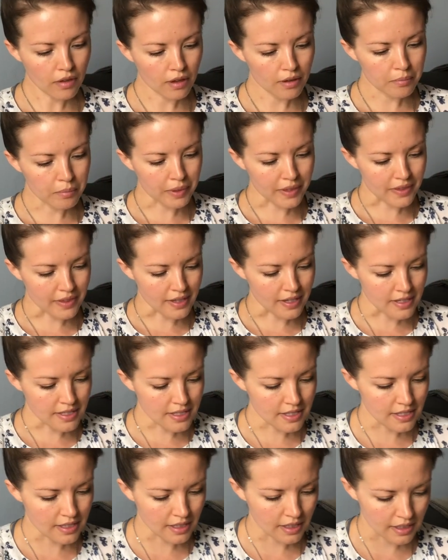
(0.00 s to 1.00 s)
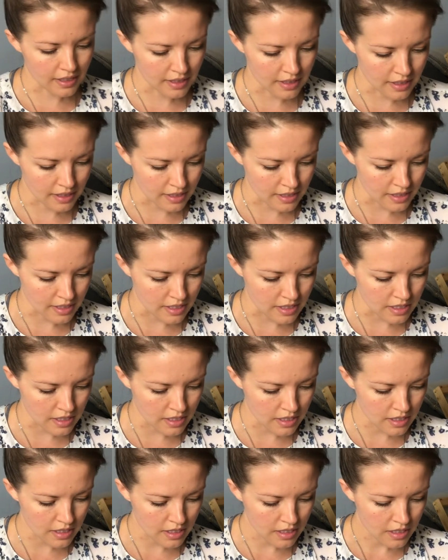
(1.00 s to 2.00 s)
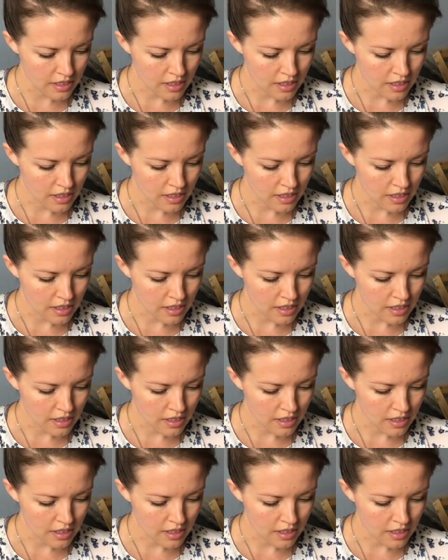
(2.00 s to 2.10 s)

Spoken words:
But this is